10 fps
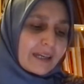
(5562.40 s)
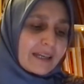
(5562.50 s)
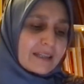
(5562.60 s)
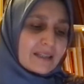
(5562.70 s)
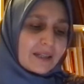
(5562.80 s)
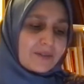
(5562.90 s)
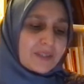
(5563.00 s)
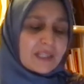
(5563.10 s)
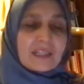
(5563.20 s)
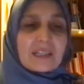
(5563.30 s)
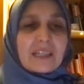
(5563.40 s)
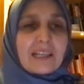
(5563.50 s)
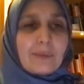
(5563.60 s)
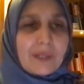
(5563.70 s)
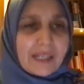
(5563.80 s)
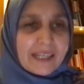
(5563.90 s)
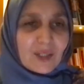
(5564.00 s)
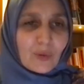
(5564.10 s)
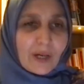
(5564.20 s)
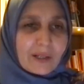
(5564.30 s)
as tefsiri ilmi
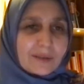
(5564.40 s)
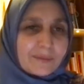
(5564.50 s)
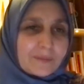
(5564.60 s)
as well?